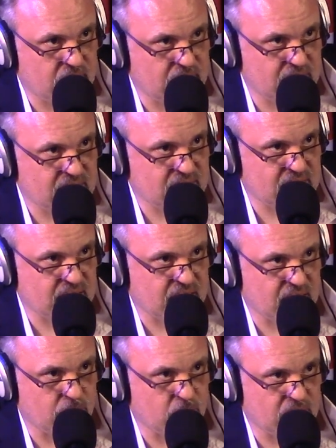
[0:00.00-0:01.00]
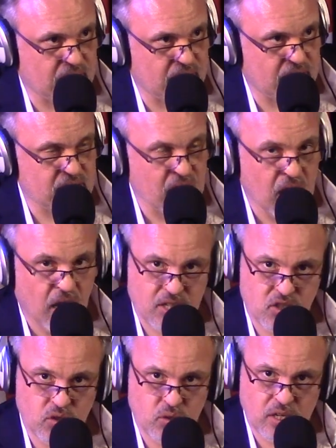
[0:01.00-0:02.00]
That's Ugh. exactly what that is. I
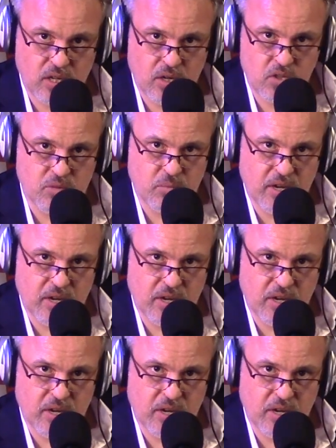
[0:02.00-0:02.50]
saw the ghost